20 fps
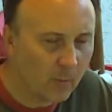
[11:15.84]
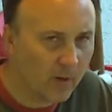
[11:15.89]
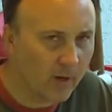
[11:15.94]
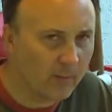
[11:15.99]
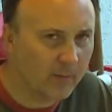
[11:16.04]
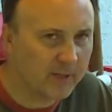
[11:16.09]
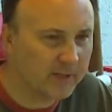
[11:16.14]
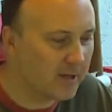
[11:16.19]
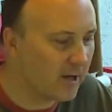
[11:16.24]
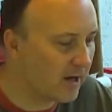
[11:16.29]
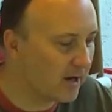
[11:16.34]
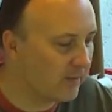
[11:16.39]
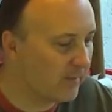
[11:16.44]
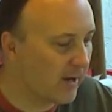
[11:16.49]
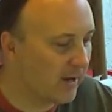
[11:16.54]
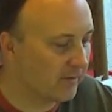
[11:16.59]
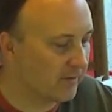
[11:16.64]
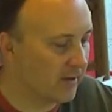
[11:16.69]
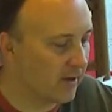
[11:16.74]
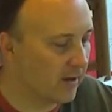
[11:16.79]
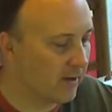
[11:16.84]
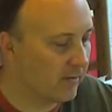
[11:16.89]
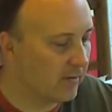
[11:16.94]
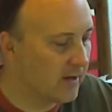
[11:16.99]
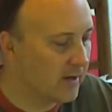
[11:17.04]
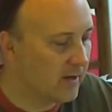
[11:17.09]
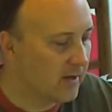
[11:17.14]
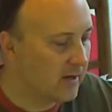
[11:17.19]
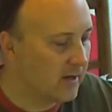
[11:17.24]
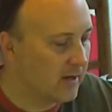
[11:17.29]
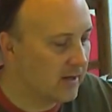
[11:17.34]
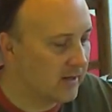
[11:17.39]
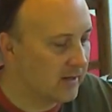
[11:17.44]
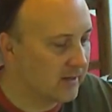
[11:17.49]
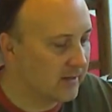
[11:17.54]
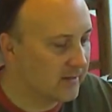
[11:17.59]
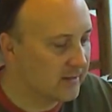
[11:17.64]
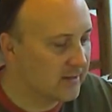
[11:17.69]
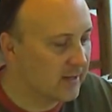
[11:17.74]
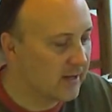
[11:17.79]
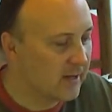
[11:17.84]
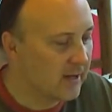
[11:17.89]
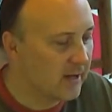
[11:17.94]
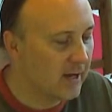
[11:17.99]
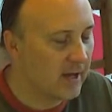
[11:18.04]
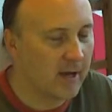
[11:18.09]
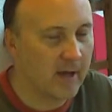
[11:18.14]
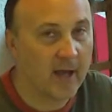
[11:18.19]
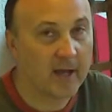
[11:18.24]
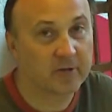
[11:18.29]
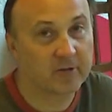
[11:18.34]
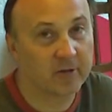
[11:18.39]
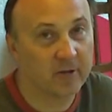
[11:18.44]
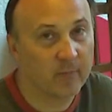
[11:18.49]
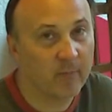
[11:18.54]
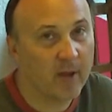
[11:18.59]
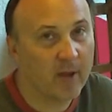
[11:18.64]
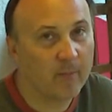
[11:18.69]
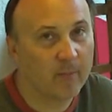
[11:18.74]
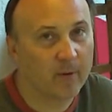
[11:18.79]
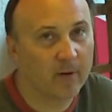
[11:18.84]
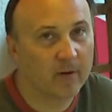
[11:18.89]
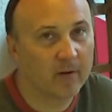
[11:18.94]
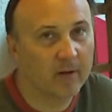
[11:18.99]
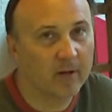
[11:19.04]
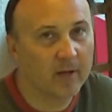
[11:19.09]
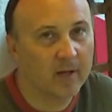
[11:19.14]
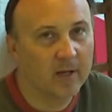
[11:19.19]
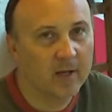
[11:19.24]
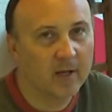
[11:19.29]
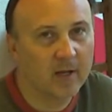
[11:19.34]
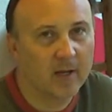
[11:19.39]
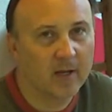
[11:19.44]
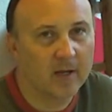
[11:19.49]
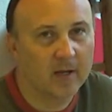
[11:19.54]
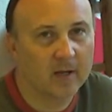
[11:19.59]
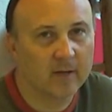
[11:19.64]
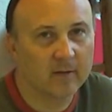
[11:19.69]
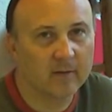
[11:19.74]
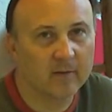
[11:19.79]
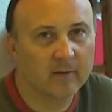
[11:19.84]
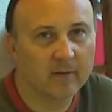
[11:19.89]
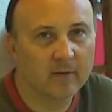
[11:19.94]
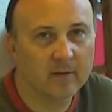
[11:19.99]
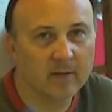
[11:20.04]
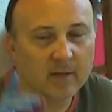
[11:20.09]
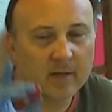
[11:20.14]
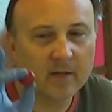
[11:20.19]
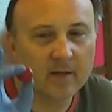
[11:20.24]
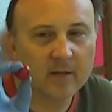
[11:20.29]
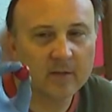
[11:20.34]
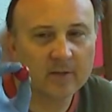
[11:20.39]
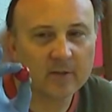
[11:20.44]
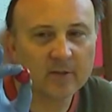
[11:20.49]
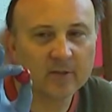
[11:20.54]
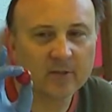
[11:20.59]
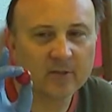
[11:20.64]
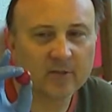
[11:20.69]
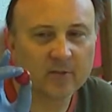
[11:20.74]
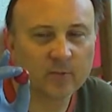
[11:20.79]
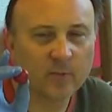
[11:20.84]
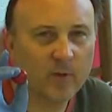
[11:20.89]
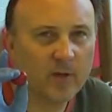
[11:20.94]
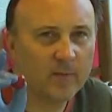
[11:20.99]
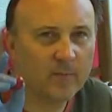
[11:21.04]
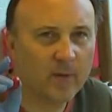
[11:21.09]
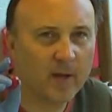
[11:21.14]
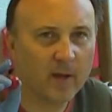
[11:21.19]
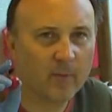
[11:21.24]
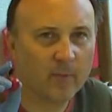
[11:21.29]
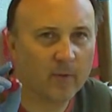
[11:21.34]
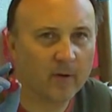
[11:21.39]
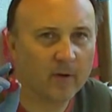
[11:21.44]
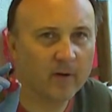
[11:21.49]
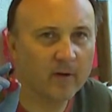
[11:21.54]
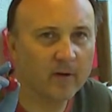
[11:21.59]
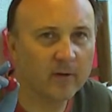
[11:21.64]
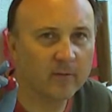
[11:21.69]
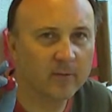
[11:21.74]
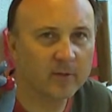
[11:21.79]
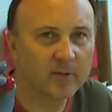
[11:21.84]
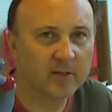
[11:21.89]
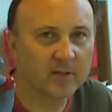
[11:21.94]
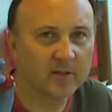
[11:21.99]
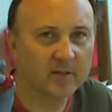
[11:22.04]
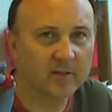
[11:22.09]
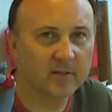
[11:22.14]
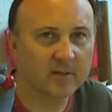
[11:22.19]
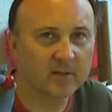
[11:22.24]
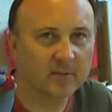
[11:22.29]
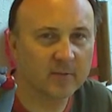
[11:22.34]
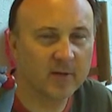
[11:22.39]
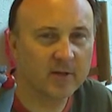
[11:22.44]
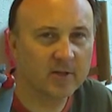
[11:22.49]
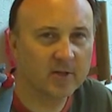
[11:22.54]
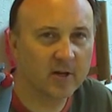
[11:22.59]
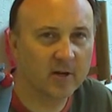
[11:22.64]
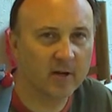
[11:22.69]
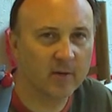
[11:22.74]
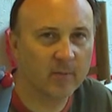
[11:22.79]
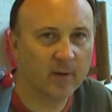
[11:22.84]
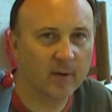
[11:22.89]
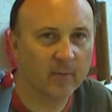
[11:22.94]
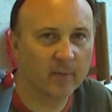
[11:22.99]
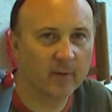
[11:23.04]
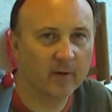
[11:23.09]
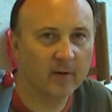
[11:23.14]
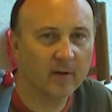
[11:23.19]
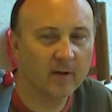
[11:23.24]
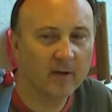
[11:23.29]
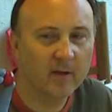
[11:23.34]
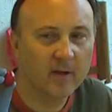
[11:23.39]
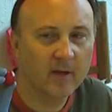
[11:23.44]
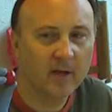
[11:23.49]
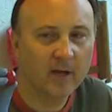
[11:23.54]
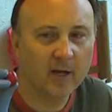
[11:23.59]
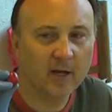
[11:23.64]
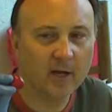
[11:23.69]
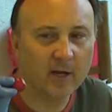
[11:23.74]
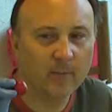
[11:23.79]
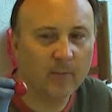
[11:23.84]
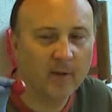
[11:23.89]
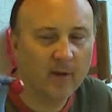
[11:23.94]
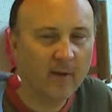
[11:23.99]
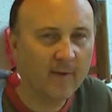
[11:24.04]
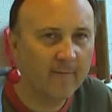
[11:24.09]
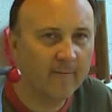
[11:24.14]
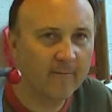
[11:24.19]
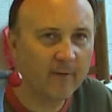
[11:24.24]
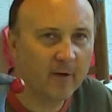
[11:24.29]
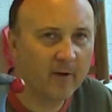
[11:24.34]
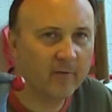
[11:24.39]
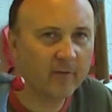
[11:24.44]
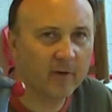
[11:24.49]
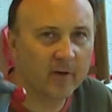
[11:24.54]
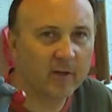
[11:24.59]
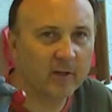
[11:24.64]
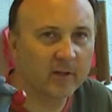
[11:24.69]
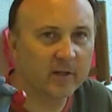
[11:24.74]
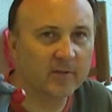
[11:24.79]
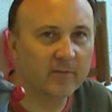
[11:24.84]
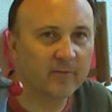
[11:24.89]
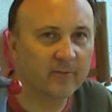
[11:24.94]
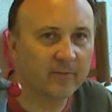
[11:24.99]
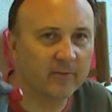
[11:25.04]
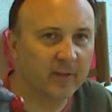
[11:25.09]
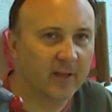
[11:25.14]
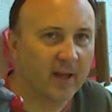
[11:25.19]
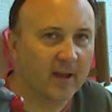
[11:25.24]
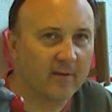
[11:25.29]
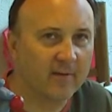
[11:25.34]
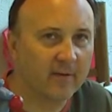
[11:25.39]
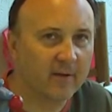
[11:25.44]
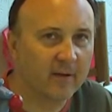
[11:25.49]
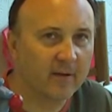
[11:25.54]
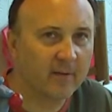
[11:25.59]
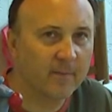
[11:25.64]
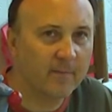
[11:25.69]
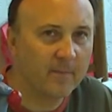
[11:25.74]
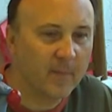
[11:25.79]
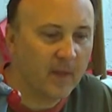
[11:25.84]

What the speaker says: What I'm going to talk about, though, is actually a pepper. And the sweet pepper, which is the sweet cherry pepper, very, very good flavor.